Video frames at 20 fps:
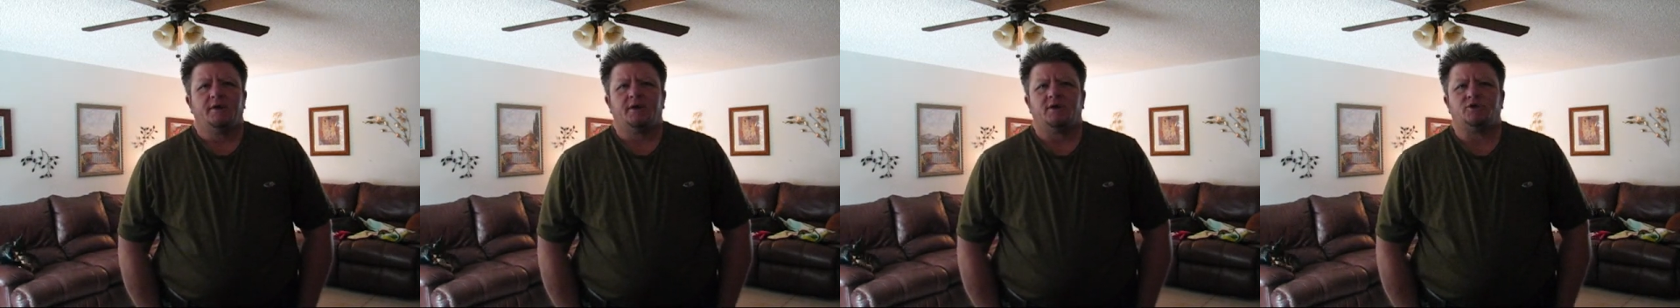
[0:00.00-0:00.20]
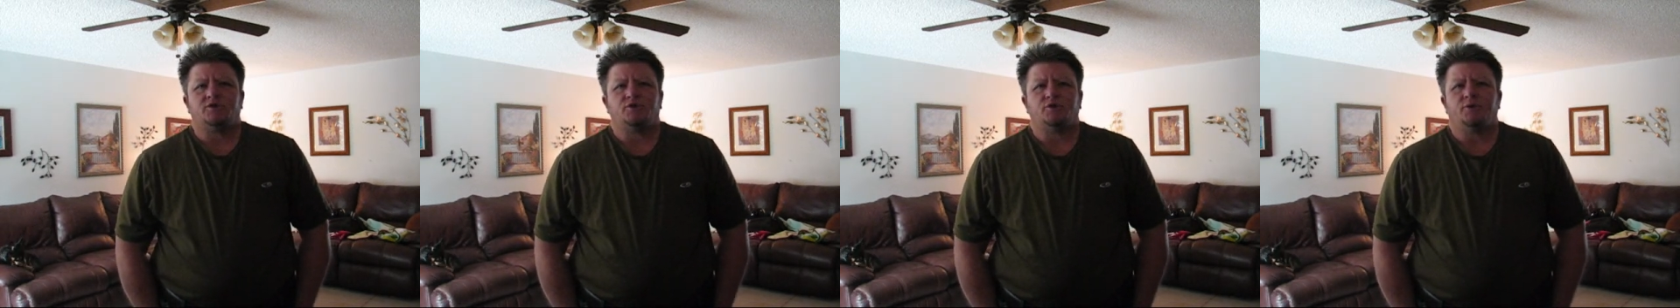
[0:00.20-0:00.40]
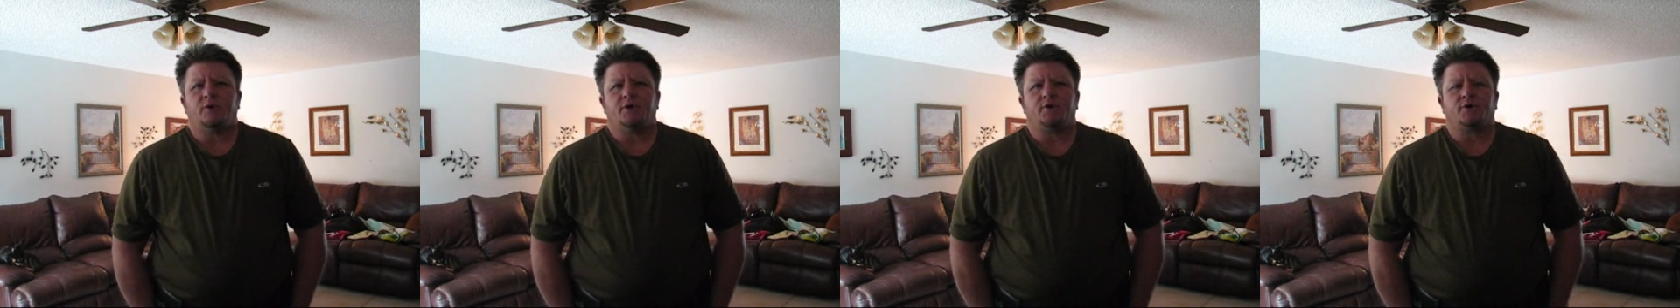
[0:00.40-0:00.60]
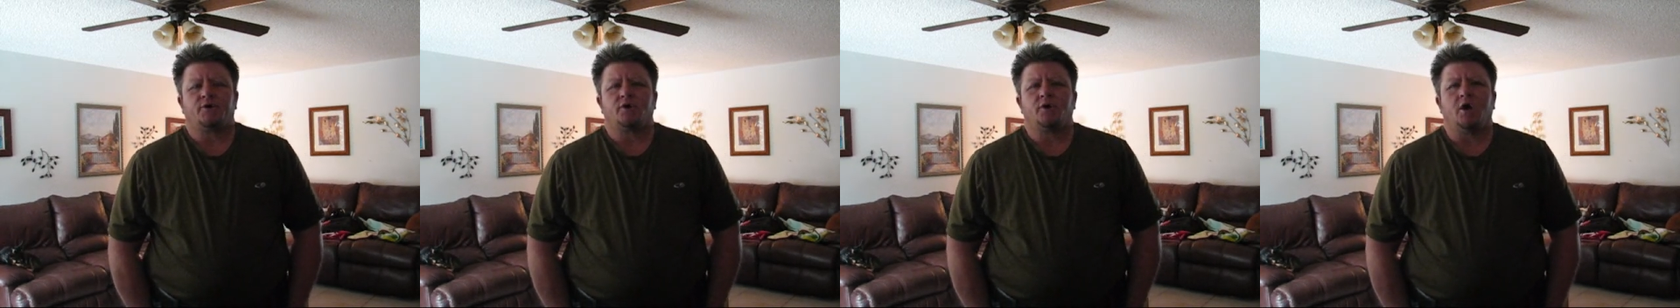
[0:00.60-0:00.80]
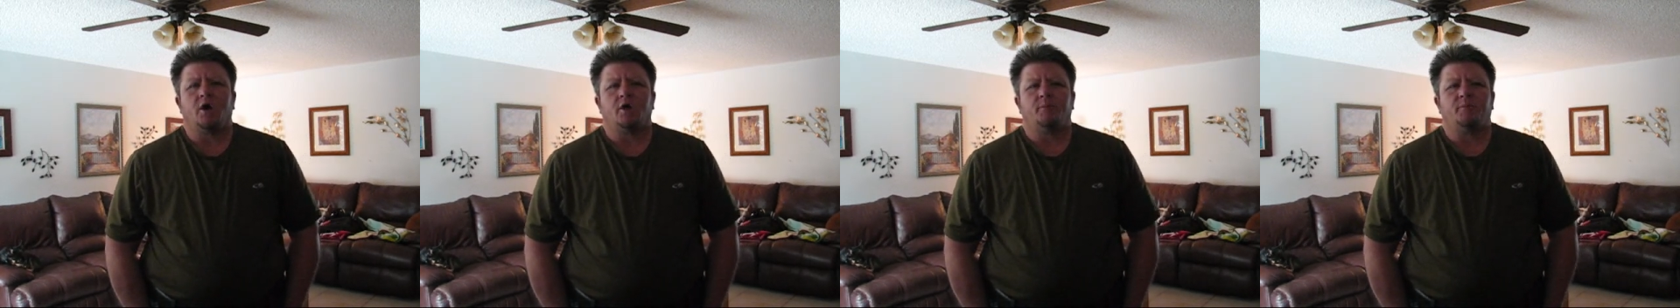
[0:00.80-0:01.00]
issue on
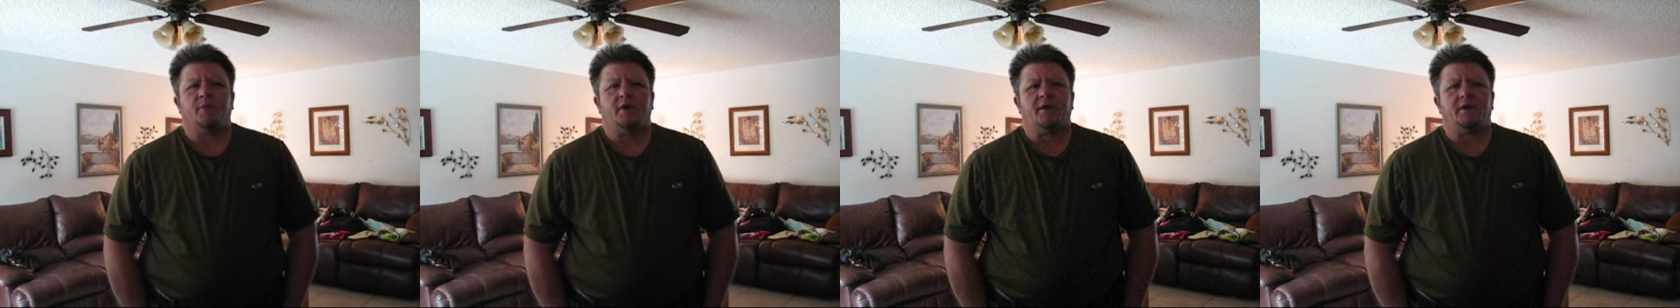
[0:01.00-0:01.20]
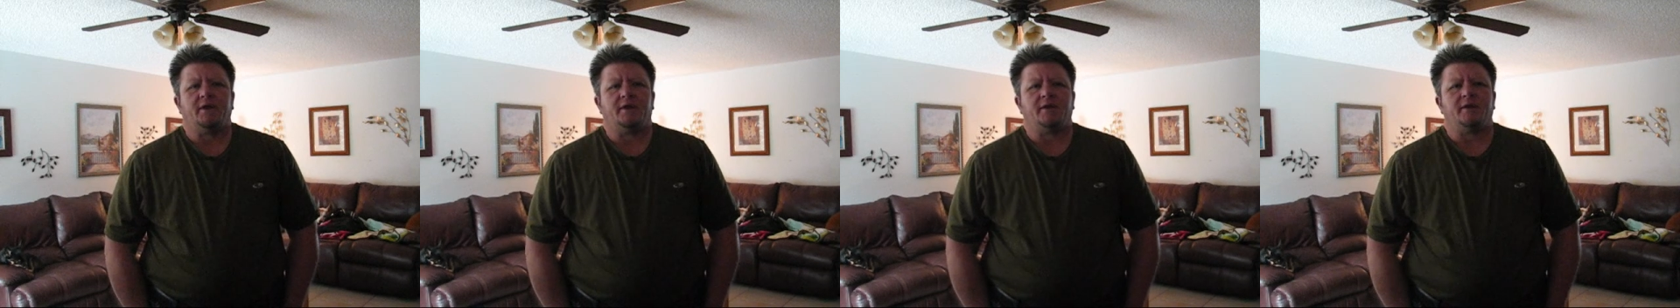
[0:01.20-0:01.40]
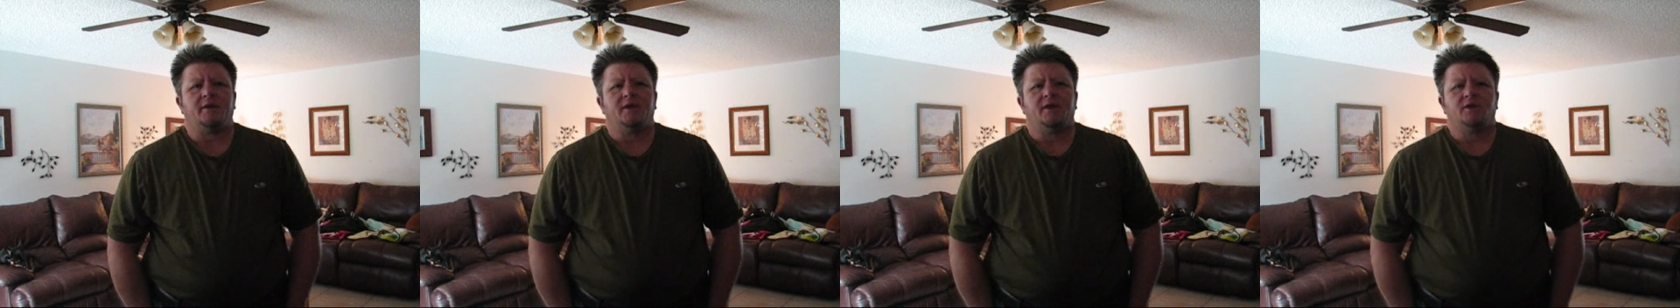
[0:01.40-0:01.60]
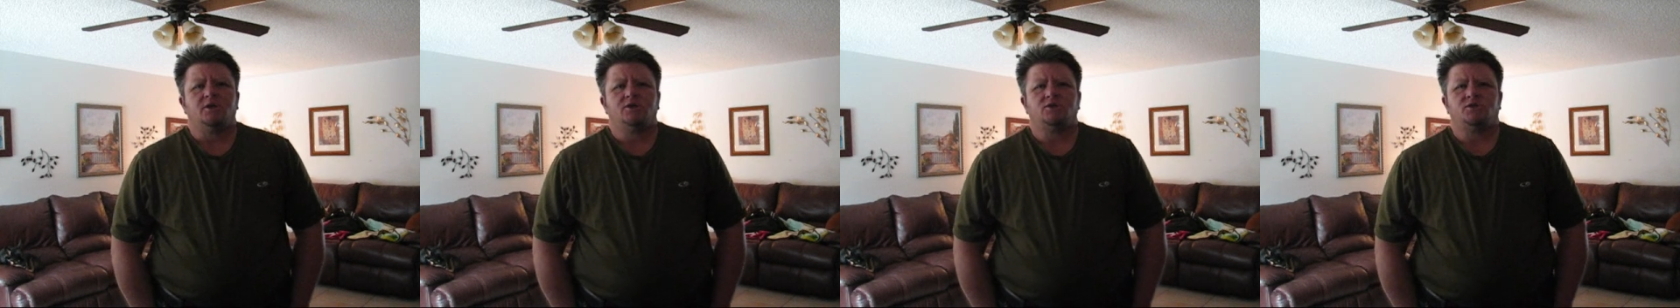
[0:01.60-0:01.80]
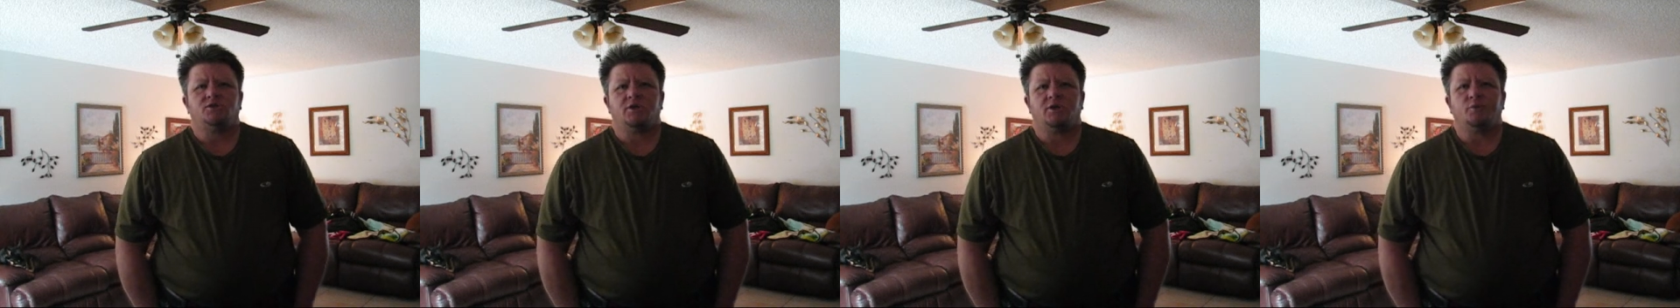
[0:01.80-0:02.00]
her carpet, and
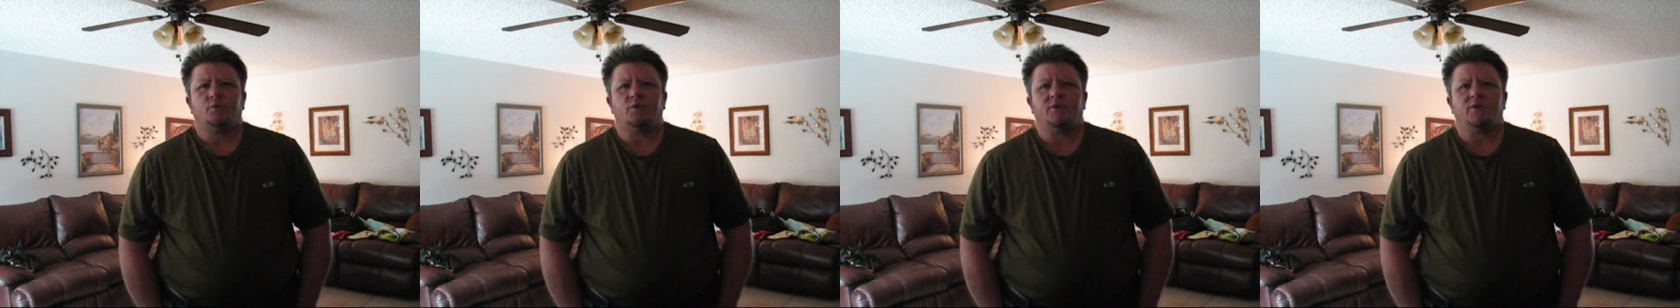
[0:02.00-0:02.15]
she